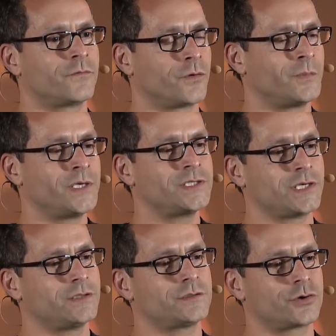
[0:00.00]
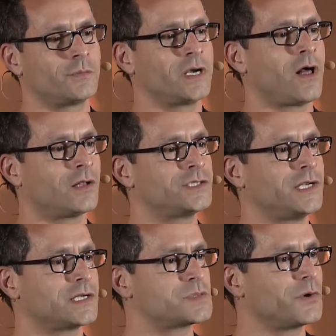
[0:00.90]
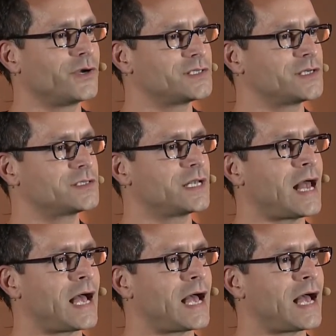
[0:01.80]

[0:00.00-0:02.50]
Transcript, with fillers: verbiage and terminology and experiences that